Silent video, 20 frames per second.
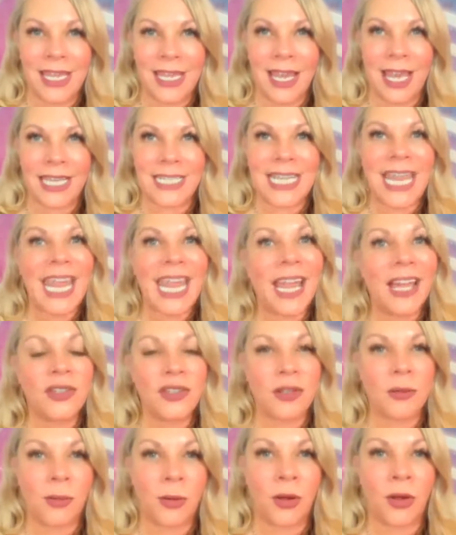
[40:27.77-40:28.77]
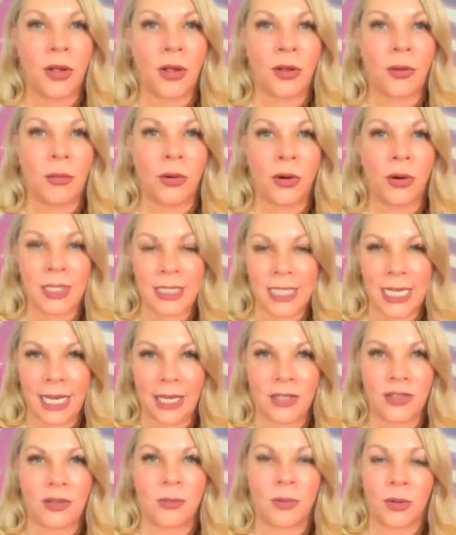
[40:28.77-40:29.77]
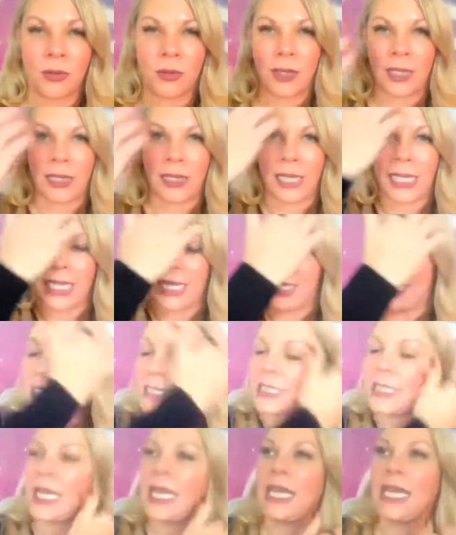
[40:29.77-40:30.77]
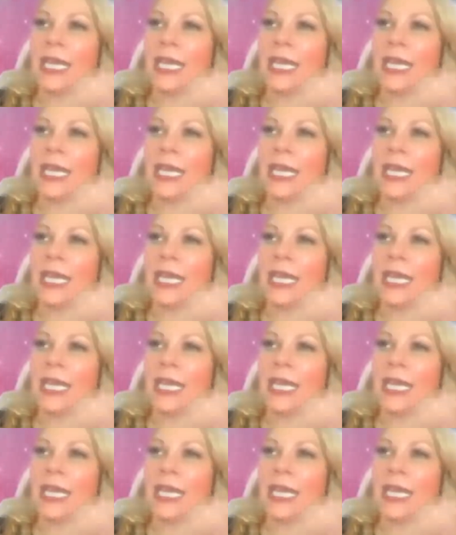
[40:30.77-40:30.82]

more tangible release